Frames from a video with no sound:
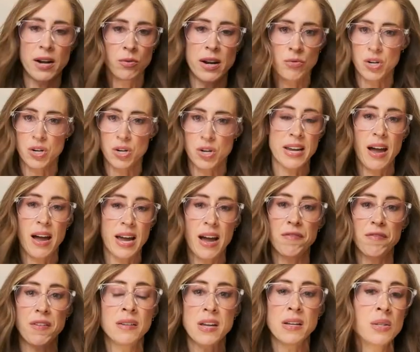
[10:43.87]
I don't drink
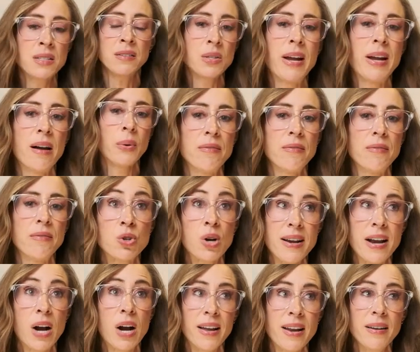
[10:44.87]
caffeine, so I haven't
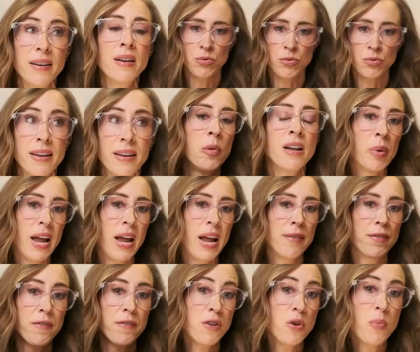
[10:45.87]
tried it, but I have
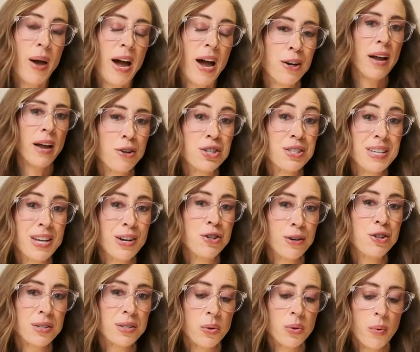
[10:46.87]
a few packages
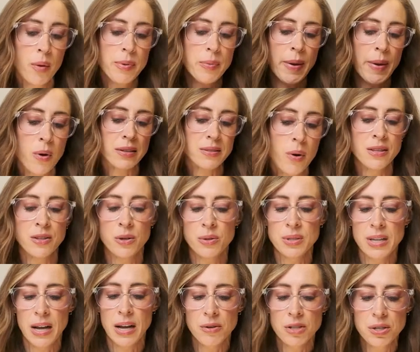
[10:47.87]
here, so I'll be passing those
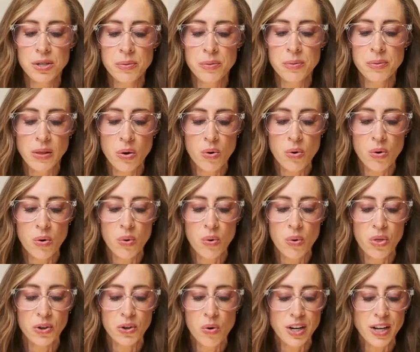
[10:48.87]
out to my local Whole
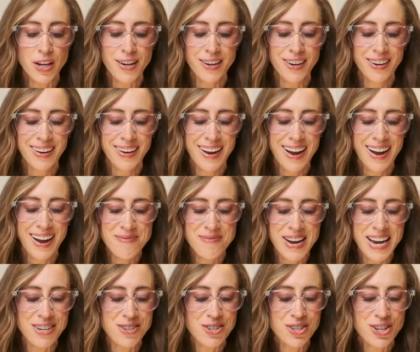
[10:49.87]
30 um,
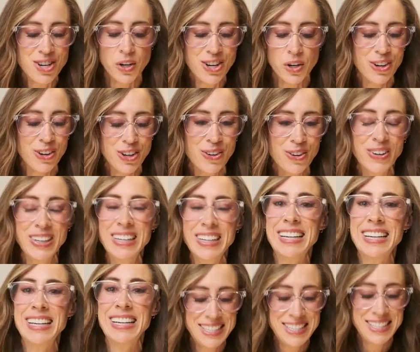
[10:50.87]
HQ
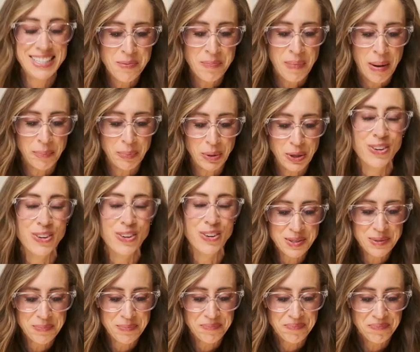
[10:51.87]
team
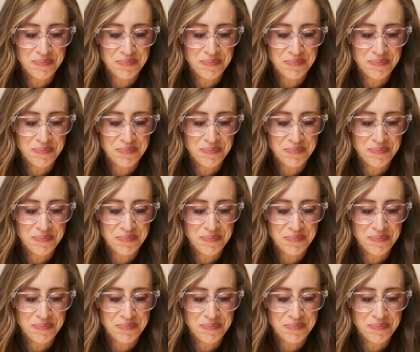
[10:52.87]
members.